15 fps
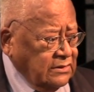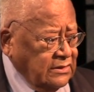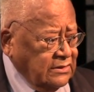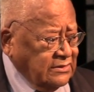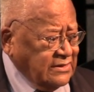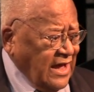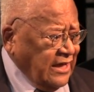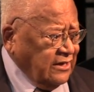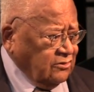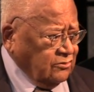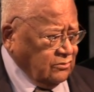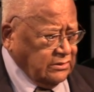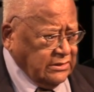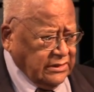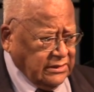
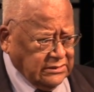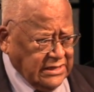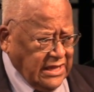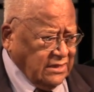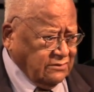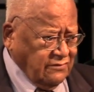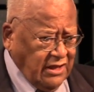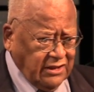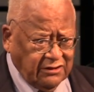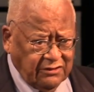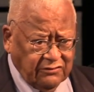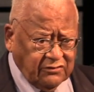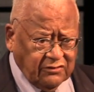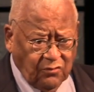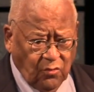entitled
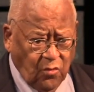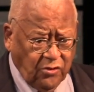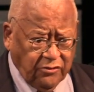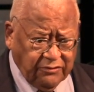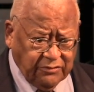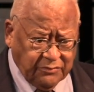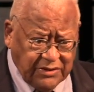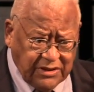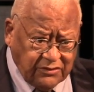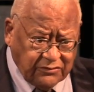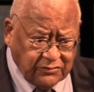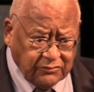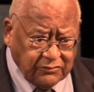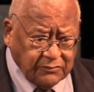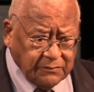Nonviolence and War and
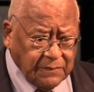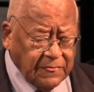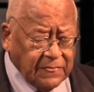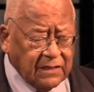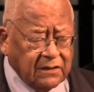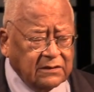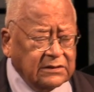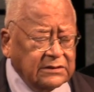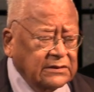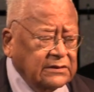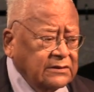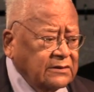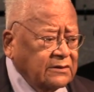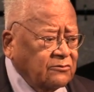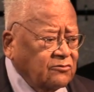Peace,
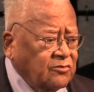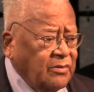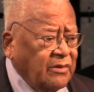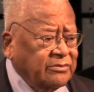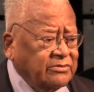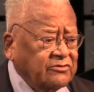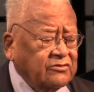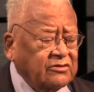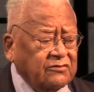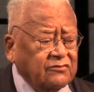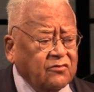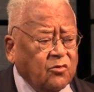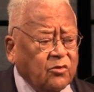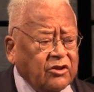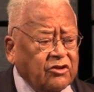that was published in
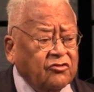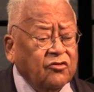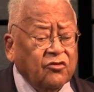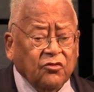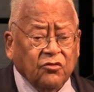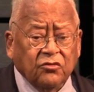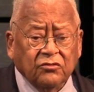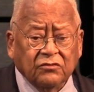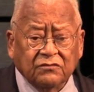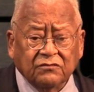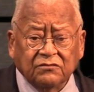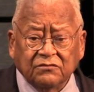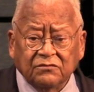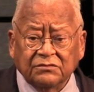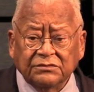1942,
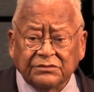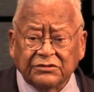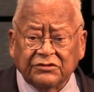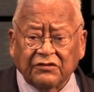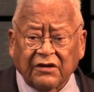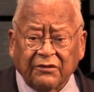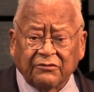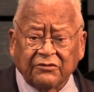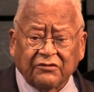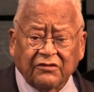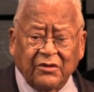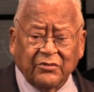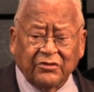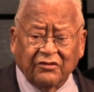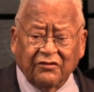which I was
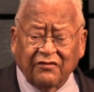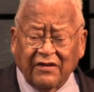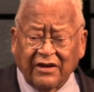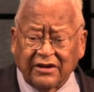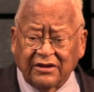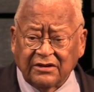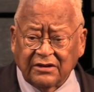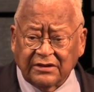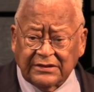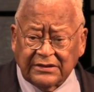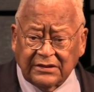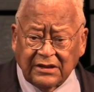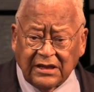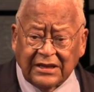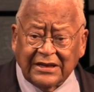able to find
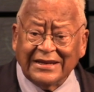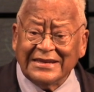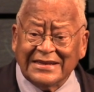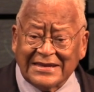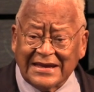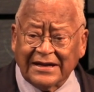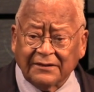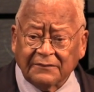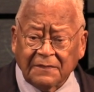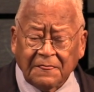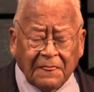in India.